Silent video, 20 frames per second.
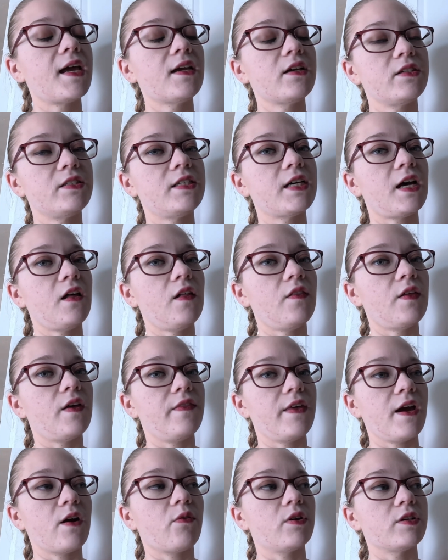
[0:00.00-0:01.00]
could tell
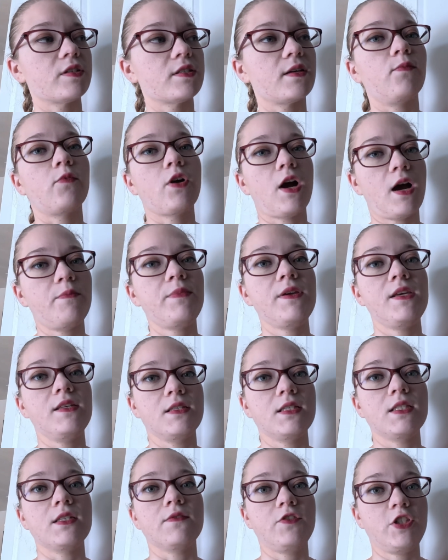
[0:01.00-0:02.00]
that there were some raw
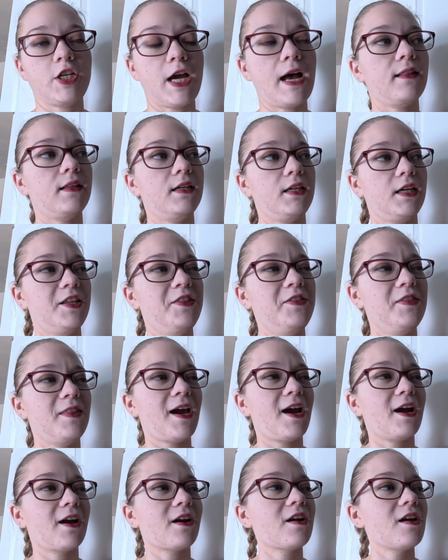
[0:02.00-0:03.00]
pieces of shallot in
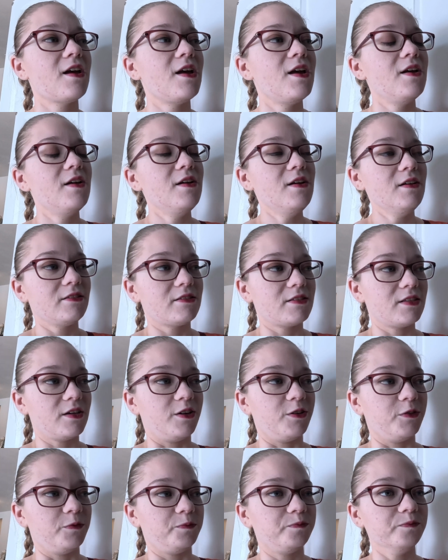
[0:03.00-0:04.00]
there,
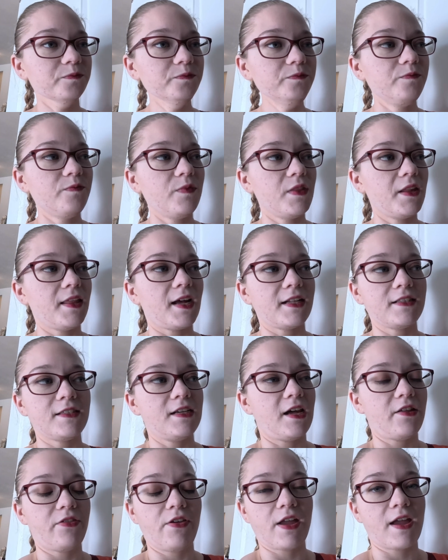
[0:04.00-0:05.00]
so that's
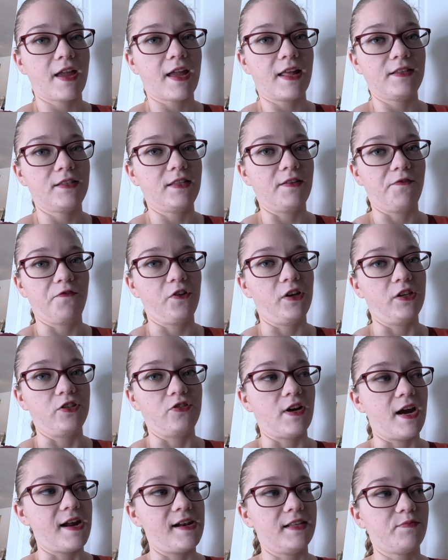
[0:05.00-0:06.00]
nothing against the
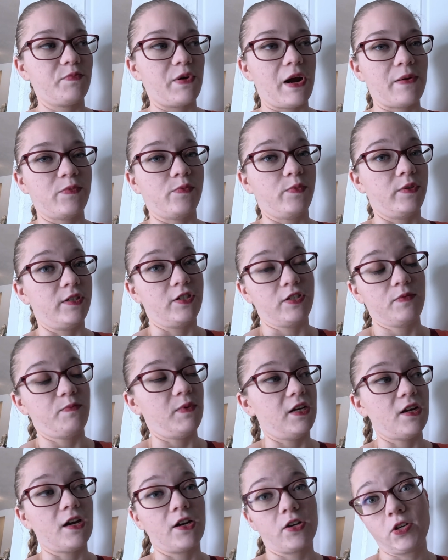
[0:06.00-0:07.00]
freeze-dried. It's probably just
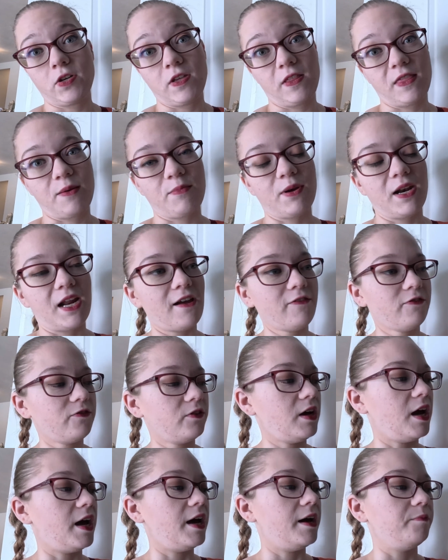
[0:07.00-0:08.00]
me not cooking them
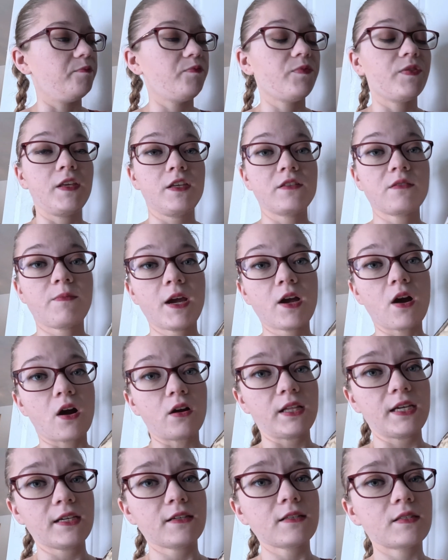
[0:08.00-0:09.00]
enough. These are my
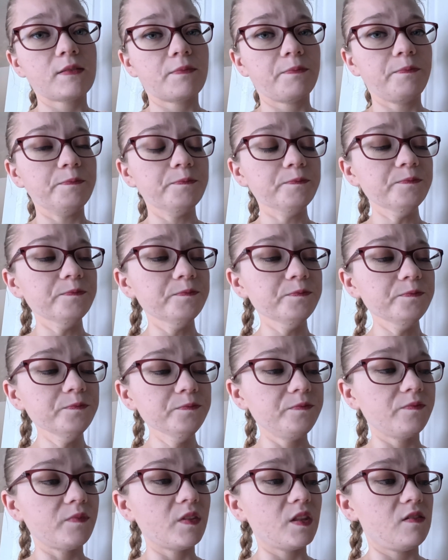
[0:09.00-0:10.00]
garlics.
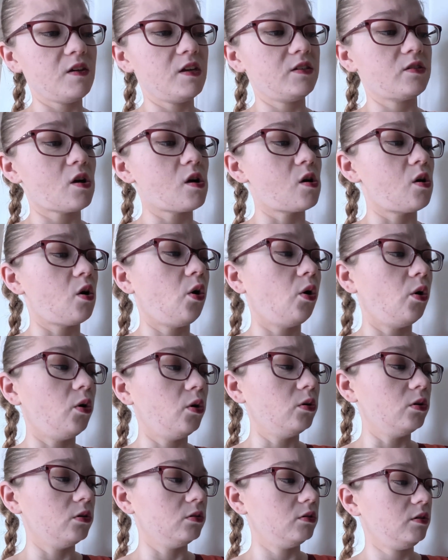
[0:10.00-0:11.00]
These are
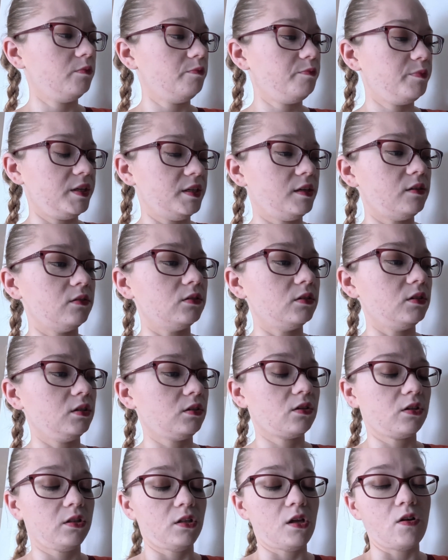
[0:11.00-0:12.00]
whole
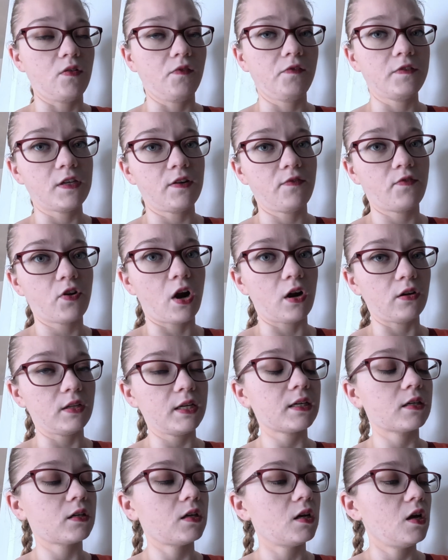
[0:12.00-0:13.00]
peeled cloves of
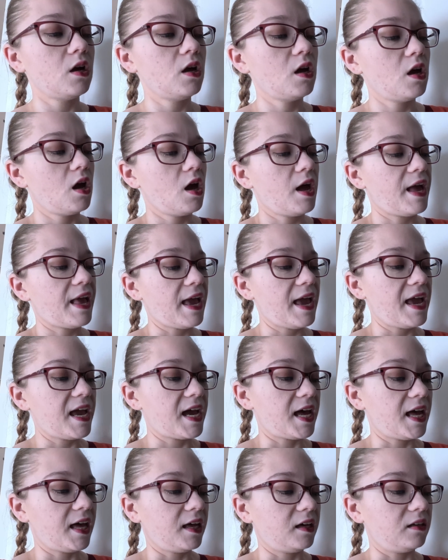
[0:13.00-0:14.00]
garlic,
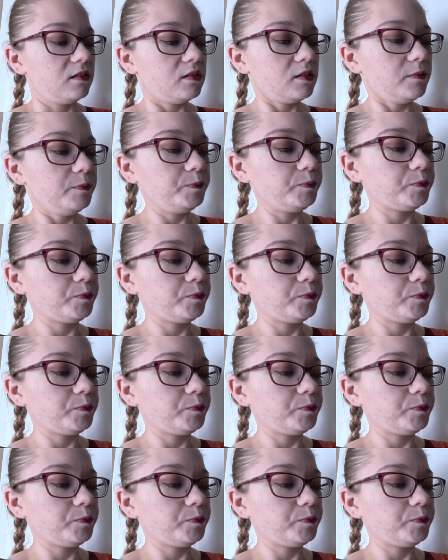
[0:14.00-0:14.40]
and